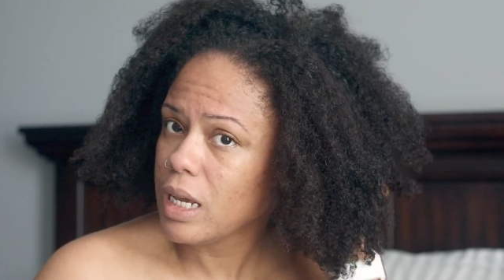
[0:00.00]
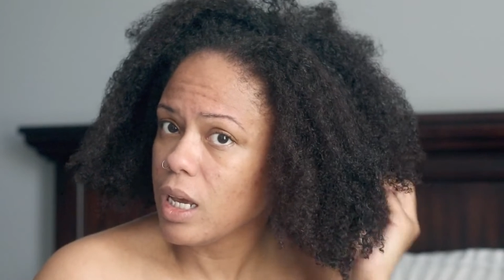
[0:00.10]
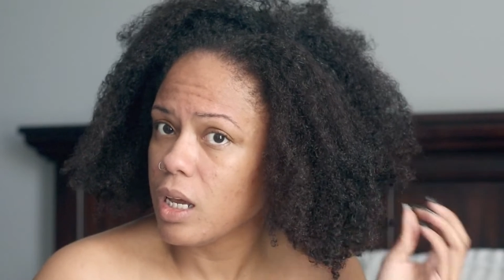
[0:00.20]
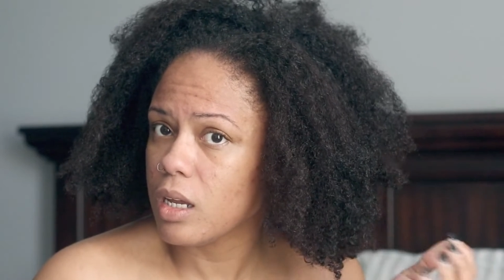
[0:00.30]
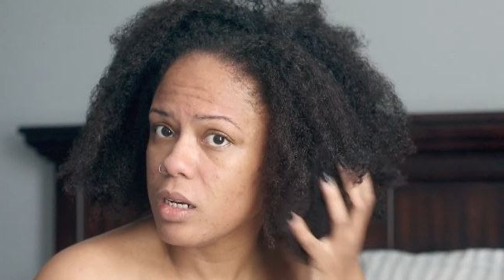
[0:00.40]

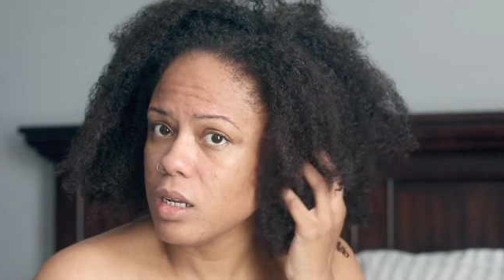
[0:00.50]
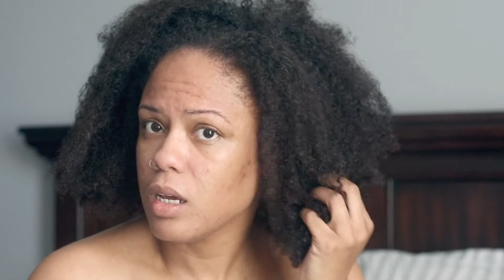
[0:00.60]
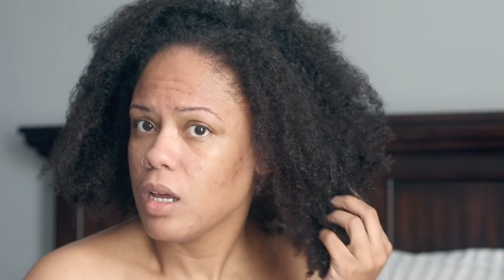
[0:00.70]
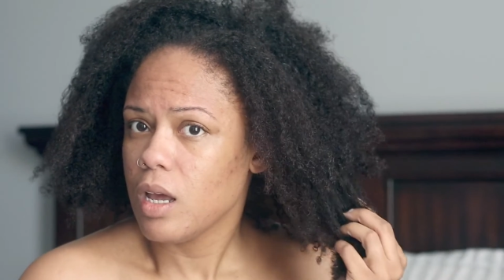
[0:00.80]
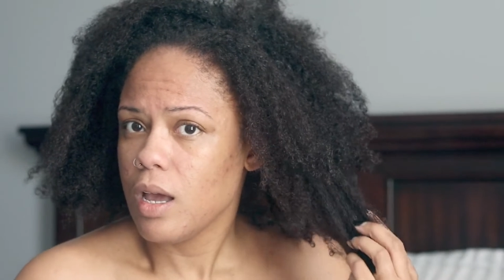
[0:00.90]
and
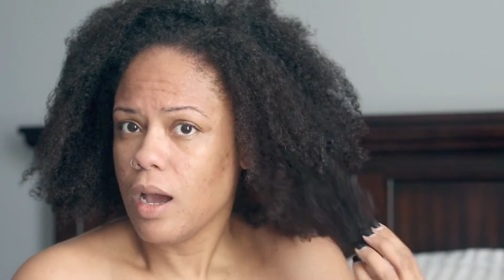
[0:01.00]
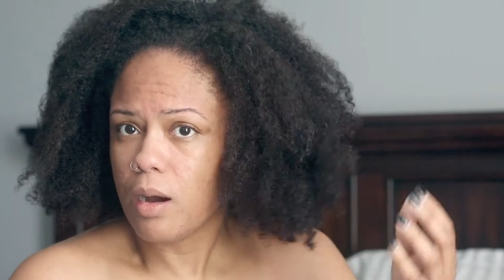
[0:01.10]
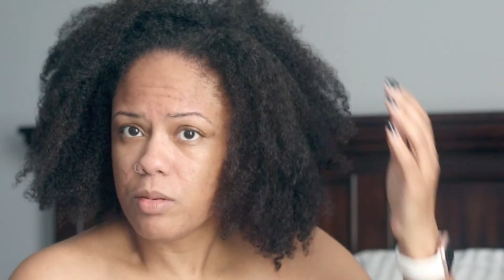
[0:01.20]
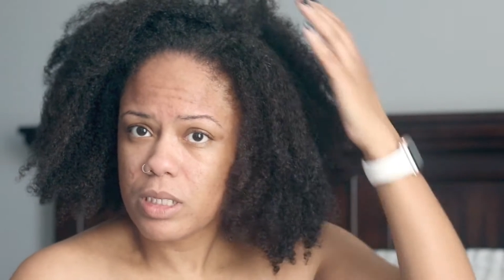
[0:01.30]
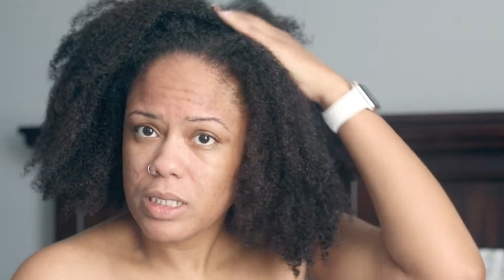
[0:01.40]

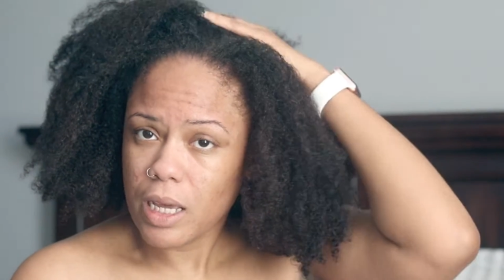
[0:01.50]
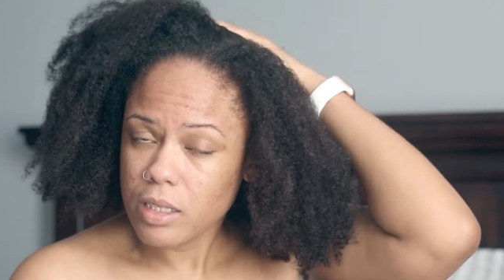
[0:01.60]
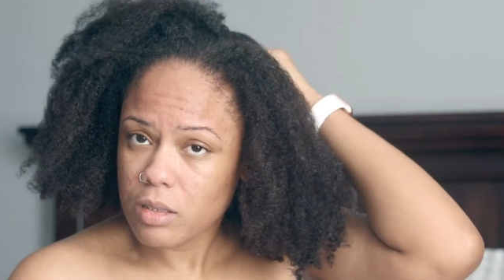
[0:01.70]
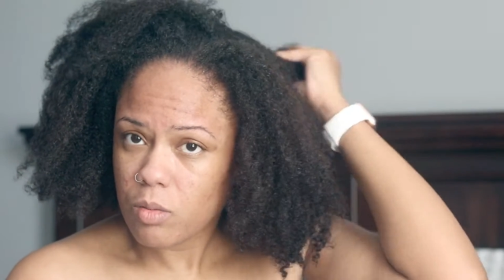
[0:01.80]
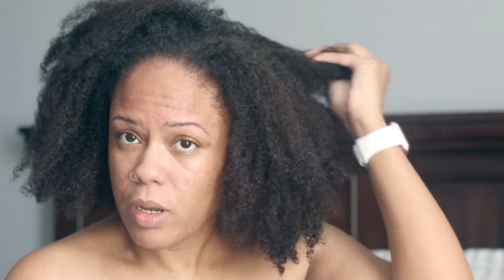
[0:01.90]
I really
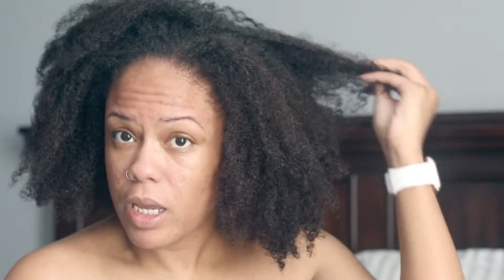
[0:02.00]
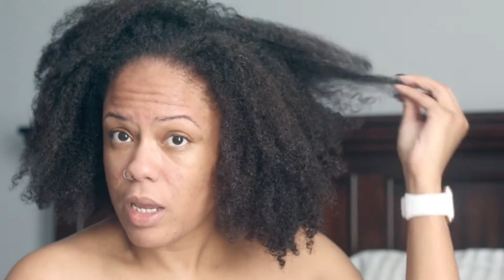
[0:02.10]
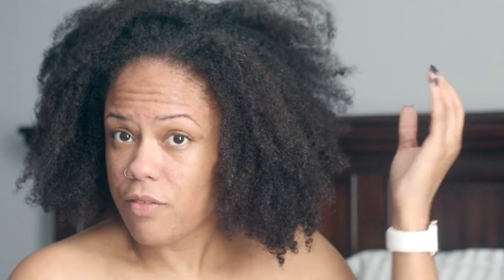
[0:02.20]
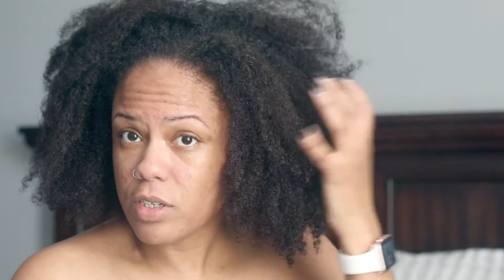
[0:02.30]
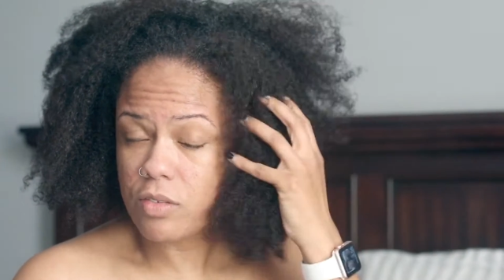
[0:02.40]
like the
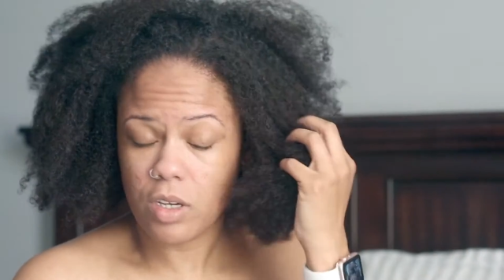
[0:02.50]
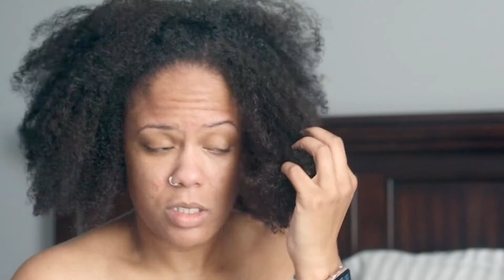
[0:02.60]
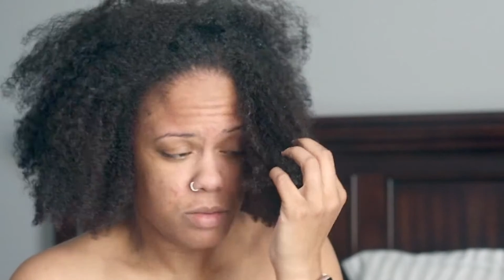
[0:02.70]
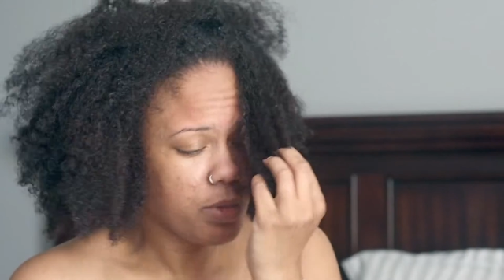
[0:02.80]
way it first of all it